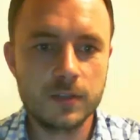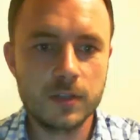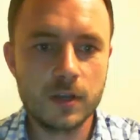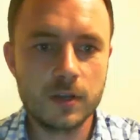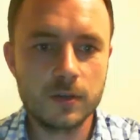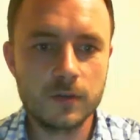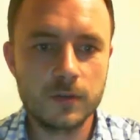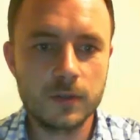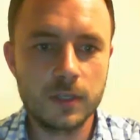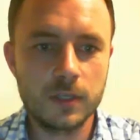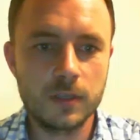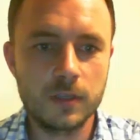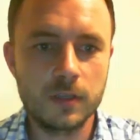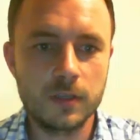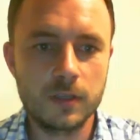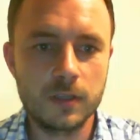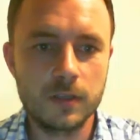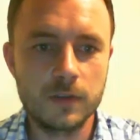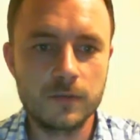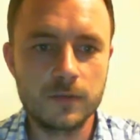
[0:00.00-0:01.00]
And this not
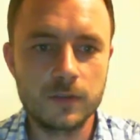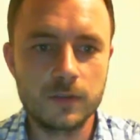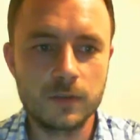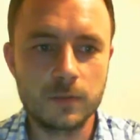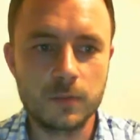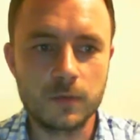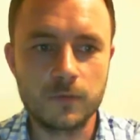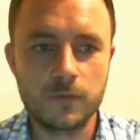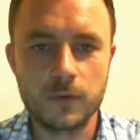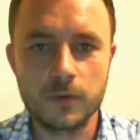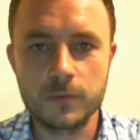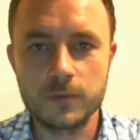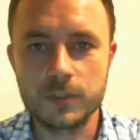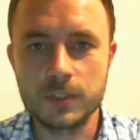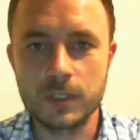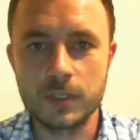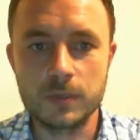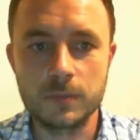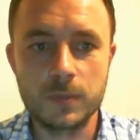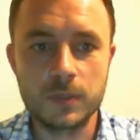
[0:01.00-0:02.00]
only gives you the
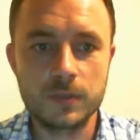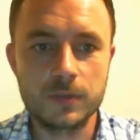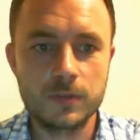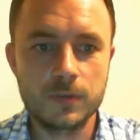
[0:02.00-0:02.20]
performance data,